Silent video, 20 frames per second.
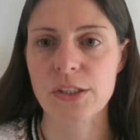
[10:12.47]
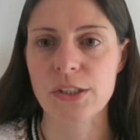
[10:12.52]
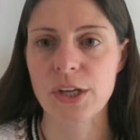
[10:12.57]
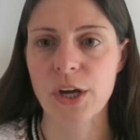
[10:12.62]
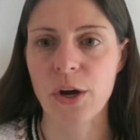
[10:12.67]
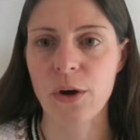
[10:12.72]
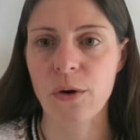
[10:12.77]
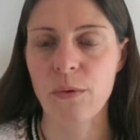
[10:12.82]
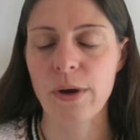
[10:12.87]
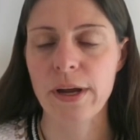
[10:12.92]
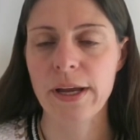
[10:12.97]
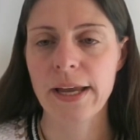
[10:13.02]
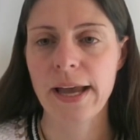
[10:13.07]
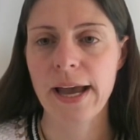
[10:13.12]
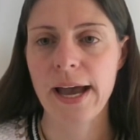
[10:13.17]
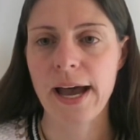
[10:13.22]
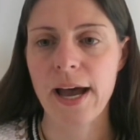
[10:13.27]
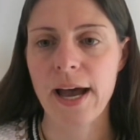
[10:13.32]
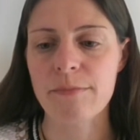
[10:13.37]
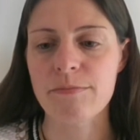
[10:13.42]
So
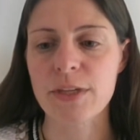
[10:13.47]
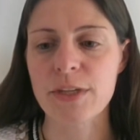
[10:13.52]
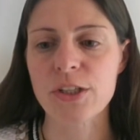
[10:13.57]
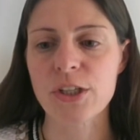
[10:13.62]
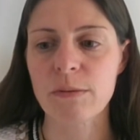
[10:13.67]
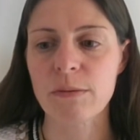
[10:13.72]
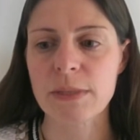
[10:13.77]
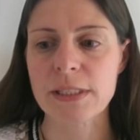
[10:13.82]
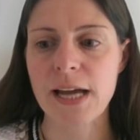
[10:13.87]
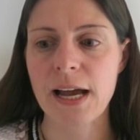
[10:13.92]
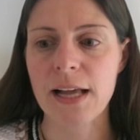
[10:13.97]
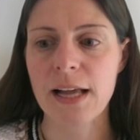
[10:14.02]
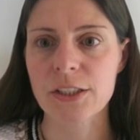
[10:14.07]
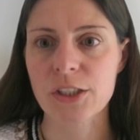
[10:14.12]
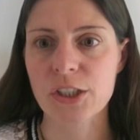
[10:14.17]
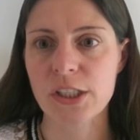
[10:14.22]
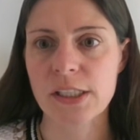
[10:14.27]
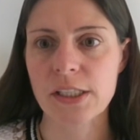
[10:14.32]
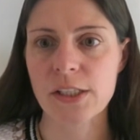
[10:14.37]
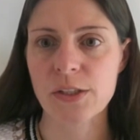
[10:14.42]
Um, the
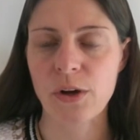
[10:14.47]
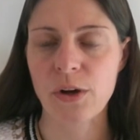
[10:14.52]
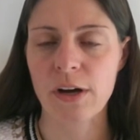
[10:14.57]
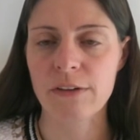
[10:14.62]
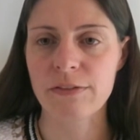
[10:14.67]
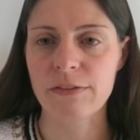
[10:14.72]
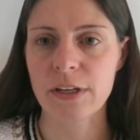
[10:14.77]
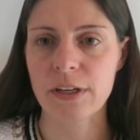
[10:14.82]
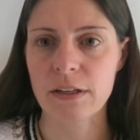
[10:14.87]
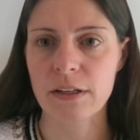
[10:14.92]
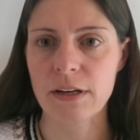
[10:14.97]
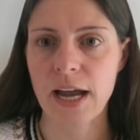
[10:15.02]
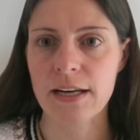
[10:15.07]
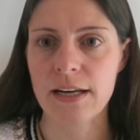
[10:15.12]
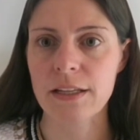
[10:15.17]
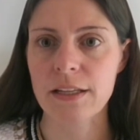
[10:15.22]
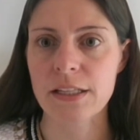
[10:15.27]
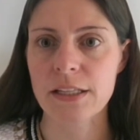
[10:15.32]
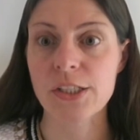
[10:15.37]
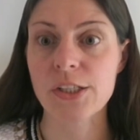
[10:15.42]
dermatologist is often kind
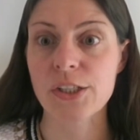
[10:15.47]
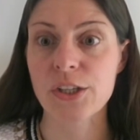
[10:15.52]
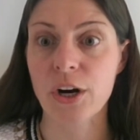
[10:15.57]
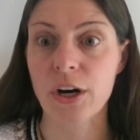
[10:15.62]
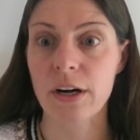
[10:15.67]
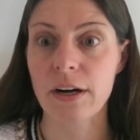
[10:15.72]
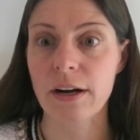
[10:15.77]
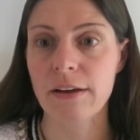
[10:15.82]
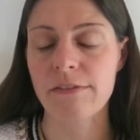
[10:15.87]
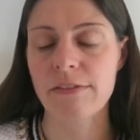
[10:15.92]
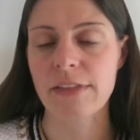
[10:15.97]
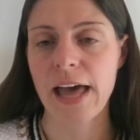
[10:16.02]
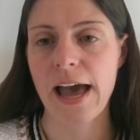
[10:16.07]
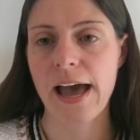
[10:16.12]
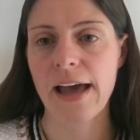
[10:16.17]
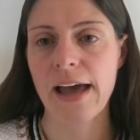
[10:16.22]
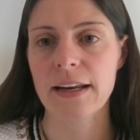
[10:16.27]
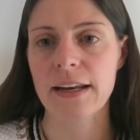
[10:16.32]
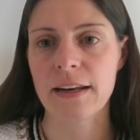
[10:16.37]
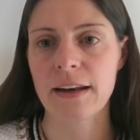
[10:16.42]
of the start of
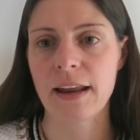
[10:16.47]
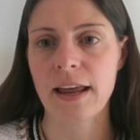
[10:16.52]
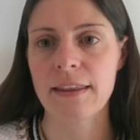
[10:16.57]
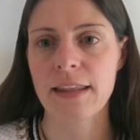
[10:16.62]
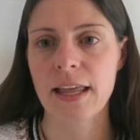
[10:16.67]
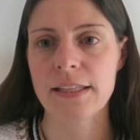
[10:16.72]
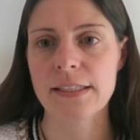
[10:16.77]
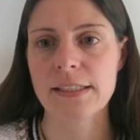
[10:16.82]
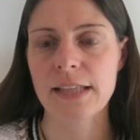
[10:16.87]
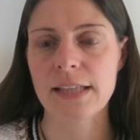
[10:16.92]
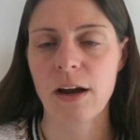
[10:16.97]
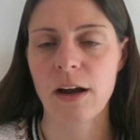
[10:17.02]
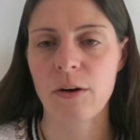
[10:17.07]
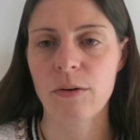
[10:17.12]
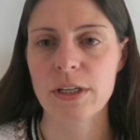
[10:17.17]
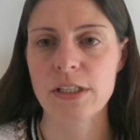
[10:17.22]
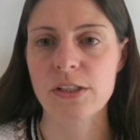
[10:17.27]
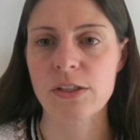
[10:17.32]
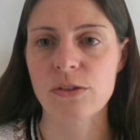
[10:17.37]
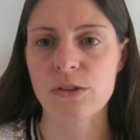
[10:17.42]
that, and, and that's how
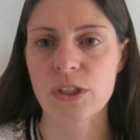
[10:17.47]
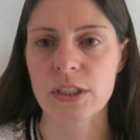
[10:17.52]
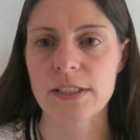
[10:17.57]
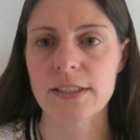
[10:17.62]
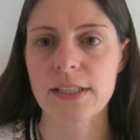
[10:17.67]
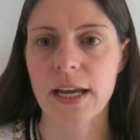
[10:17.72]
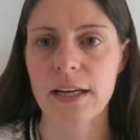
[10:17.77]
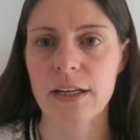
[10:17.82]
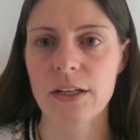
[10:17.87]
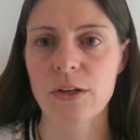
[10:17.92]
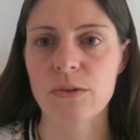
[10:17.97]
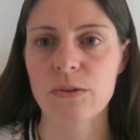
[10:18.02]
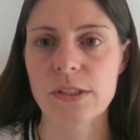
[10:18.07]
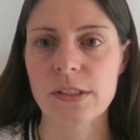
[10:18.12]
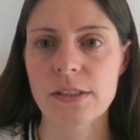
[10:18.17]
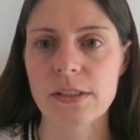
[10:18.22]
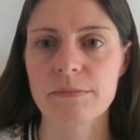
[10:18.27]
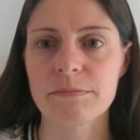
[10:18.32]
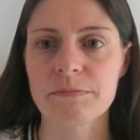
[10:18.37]
it's usually diagnosed.